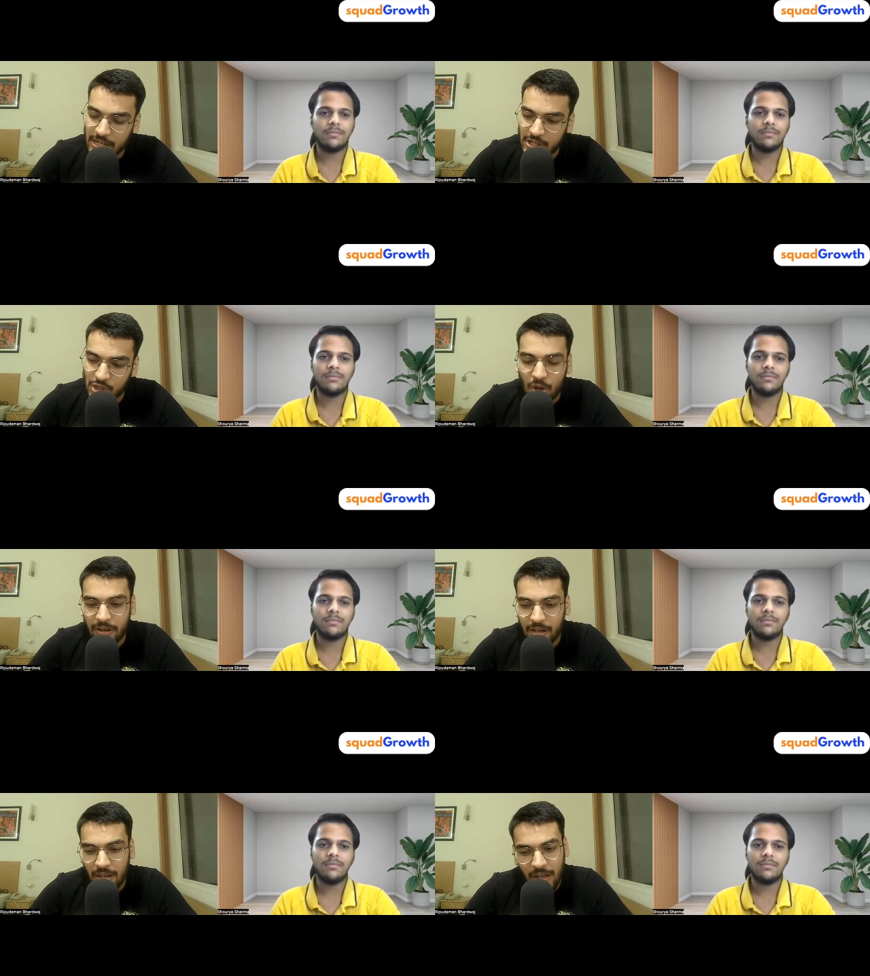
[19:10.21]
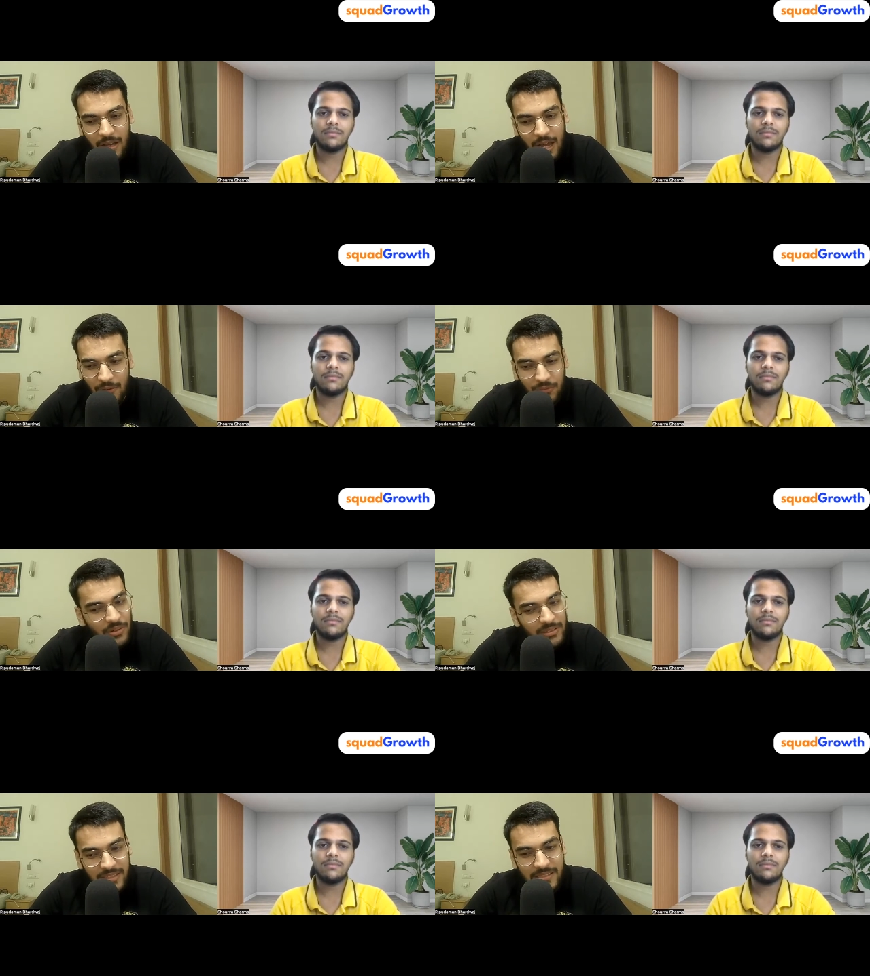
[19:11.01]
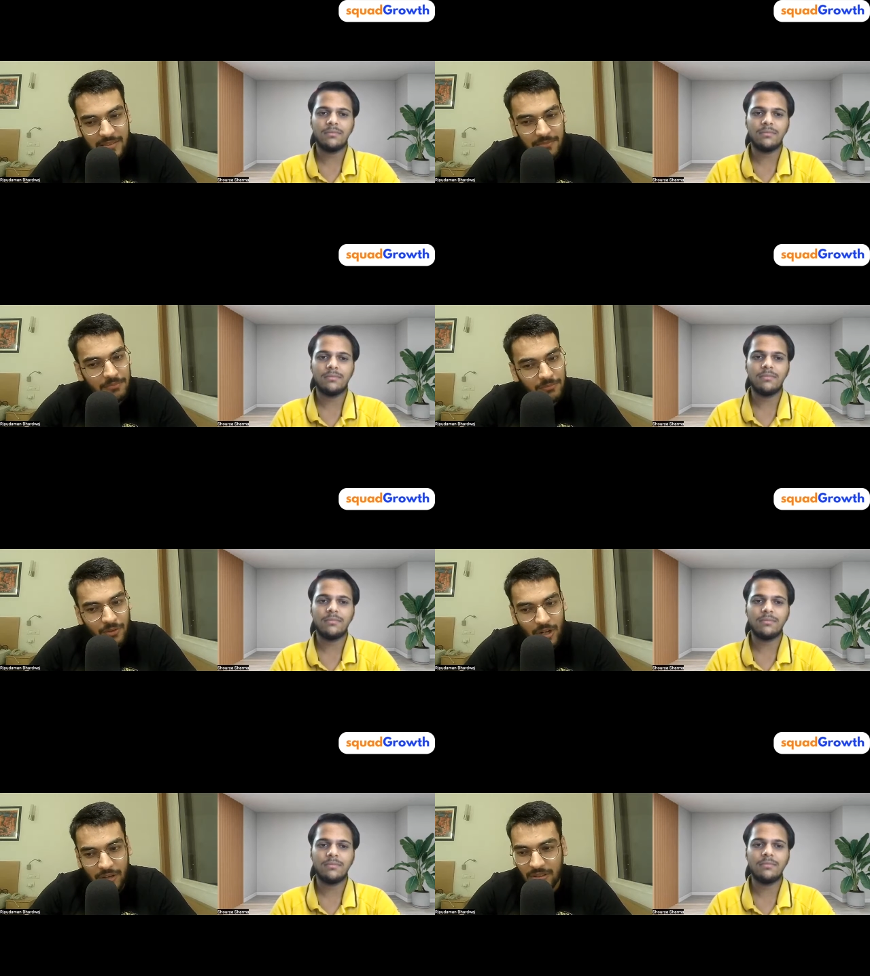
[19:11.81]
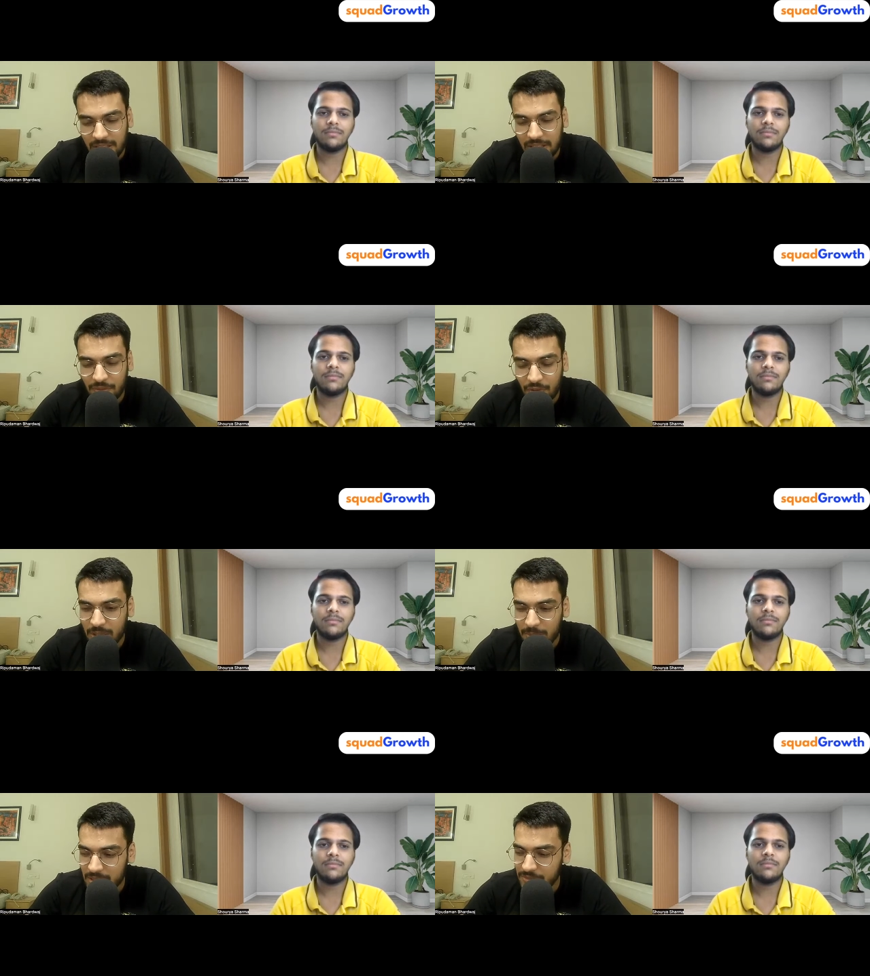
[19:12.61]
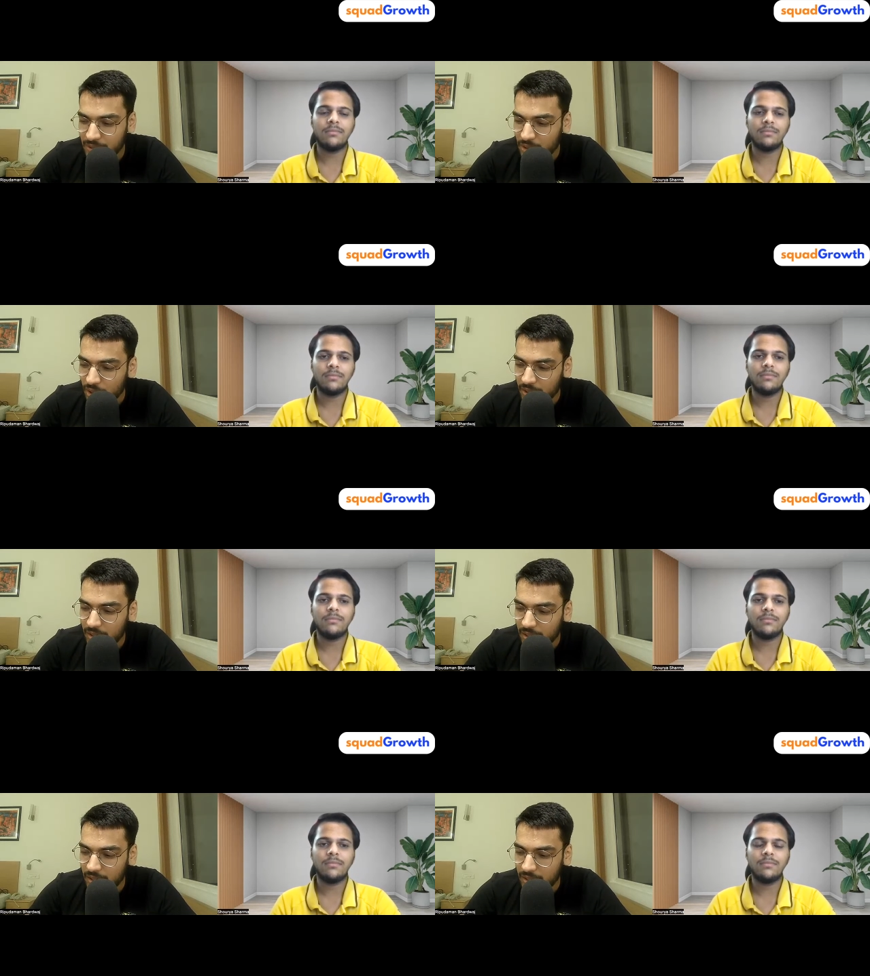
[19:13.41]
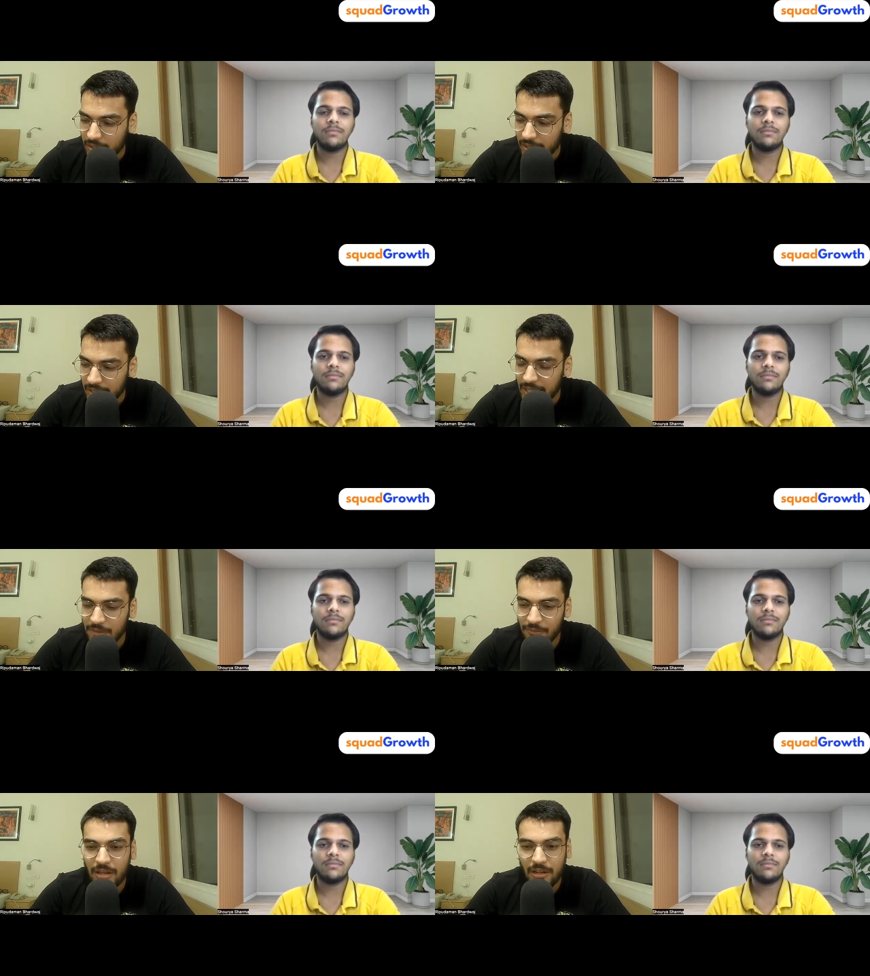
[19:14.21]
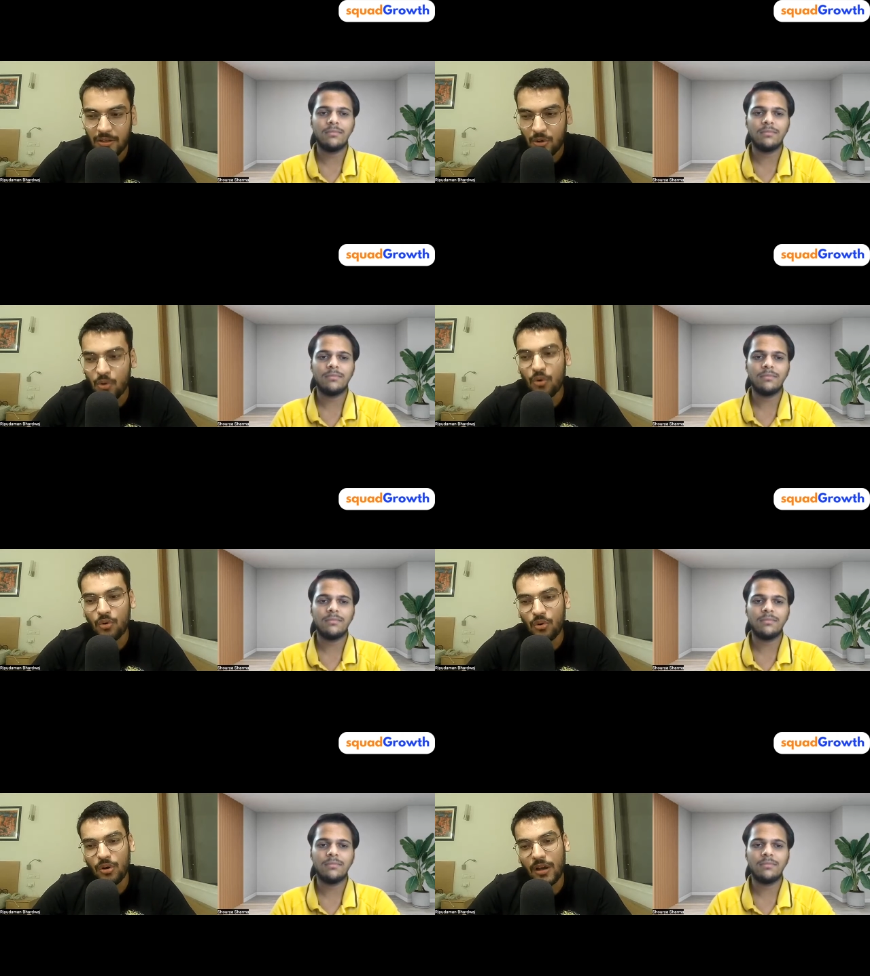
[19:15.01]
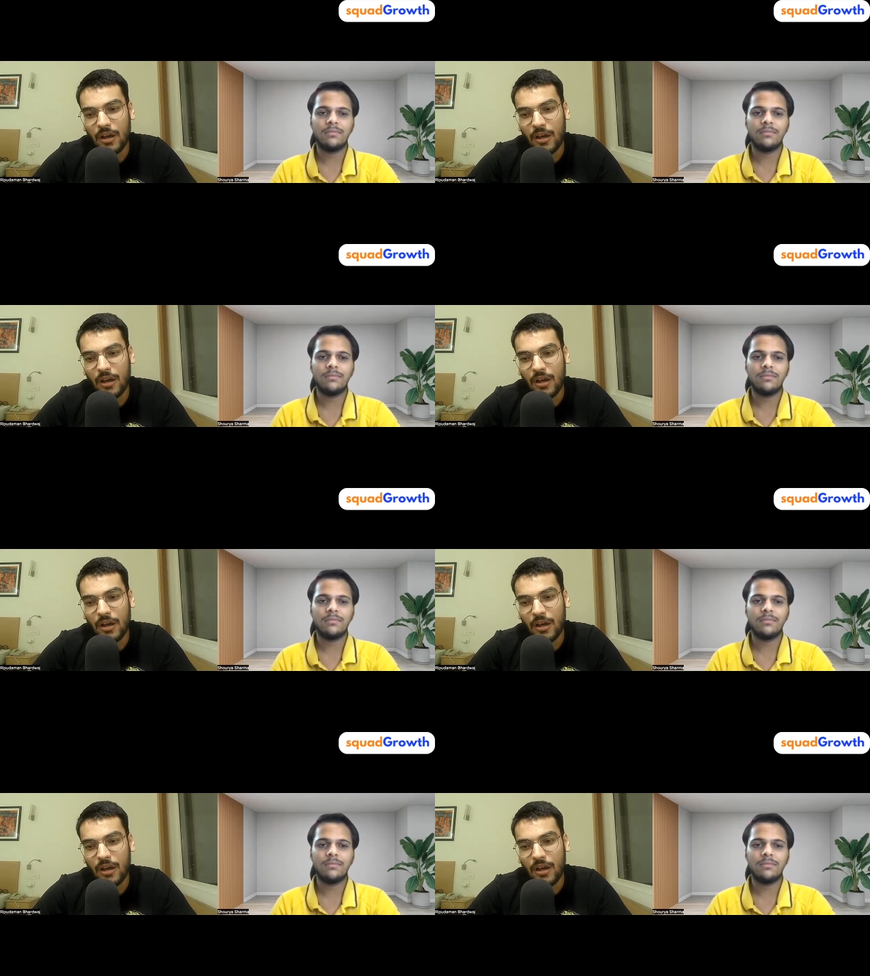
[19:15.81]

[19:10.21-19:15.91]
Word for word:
Speaker 1: Shaurya, after these whatever thirty, forty minutes we talk, uh, he will go